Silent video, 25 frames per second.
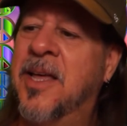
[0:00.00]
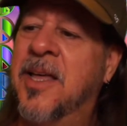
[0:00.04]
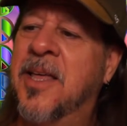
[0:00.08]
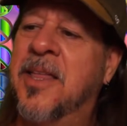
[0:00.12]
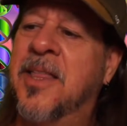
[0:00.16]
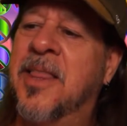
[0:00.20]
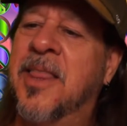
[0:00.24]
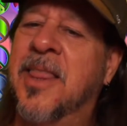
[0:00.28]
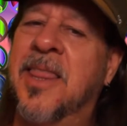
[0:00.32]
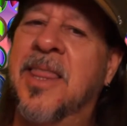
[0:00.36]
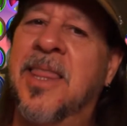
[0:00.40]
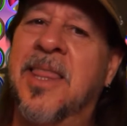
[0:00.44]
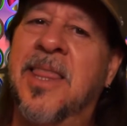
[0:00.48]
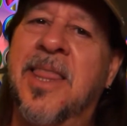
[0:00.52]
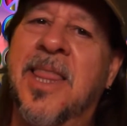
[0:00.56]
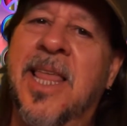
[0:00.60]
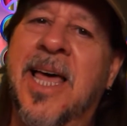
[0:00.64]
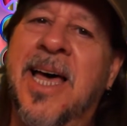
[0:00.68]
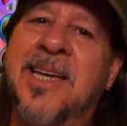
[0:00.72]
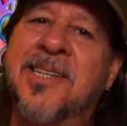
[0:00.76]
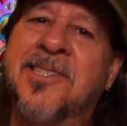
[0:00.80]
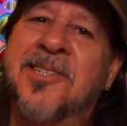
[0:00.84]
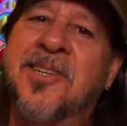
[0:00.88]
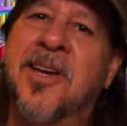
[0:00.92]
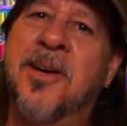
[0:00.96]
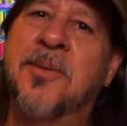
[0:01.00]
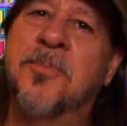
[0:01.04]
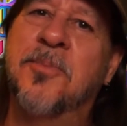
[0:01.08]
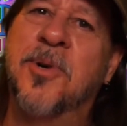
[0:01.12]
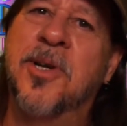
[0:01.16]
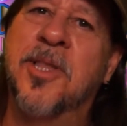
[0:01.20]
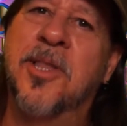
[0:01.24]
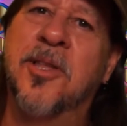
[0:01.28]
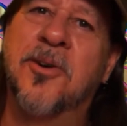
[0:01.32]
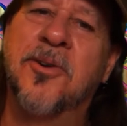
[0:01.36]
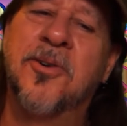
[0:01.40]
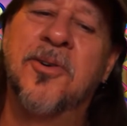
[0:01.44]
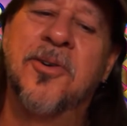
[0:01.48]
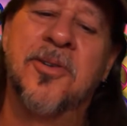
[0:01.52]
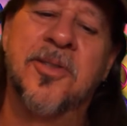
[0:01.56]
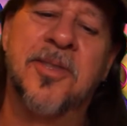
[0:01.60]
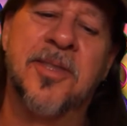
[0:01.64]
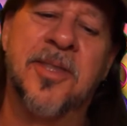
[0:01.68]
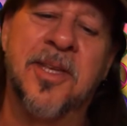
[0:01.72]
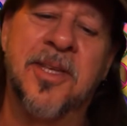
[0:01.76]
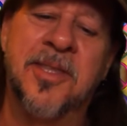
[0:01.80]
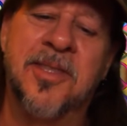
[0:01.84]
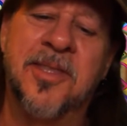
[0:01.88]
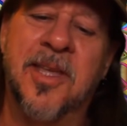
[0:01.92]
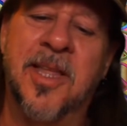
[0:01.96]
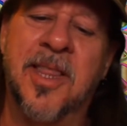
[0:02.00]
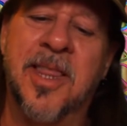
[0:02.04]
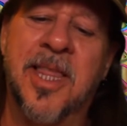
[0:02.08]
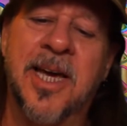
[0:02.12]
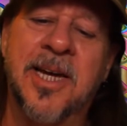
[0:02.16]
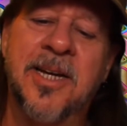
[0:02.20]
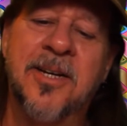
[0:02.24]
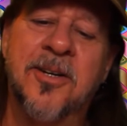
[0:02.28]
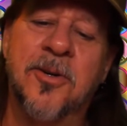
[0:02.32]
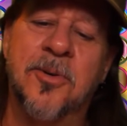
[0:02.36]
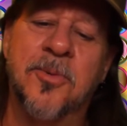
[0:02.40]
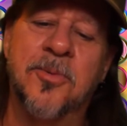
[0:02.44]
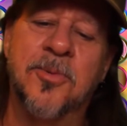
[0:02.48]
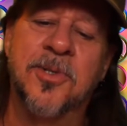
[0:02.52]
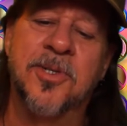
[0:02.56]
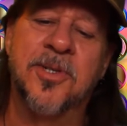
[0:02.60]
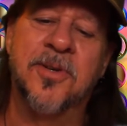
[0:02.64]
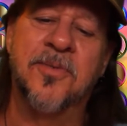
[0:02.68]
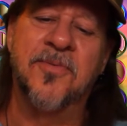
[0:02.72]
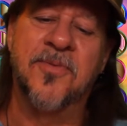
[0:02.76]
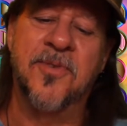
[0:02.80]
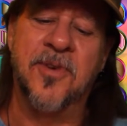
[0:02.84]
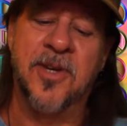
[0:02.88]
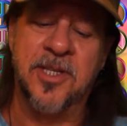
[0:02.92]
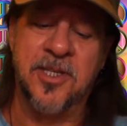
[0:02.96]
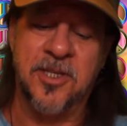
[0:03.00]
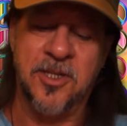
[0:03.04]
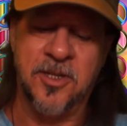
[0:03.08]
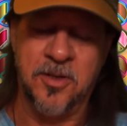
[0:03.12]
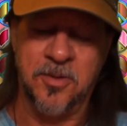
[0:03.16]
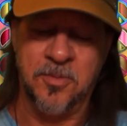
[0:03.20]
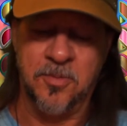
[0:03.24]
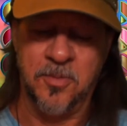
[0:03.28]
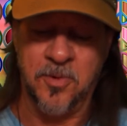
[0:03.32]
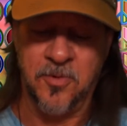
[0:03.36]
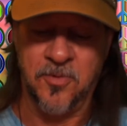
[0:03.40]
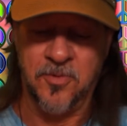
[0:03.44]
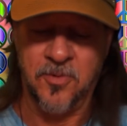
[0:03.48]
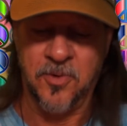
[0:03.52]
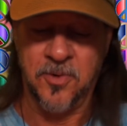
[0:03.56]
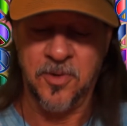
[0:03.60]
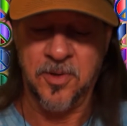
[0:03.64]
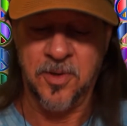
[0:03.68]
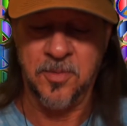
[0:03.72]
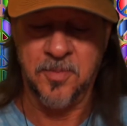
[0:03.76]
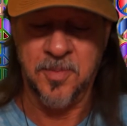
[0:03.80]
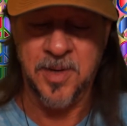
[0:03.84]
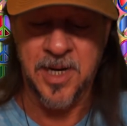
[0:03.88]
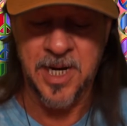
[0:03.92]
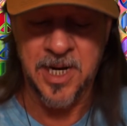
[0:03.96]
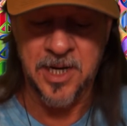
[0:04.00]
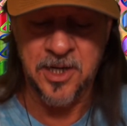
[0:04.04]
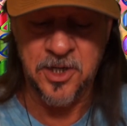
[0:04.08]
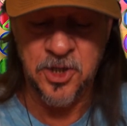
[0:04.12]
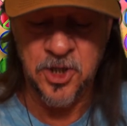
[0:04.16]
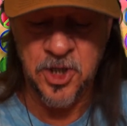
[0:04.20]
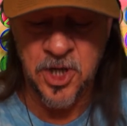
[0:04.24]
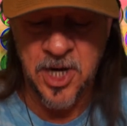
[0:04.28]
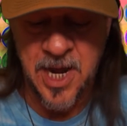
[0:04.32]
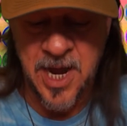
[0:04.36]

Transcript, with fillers: Well, last time we learned that the lighter was invented before the match,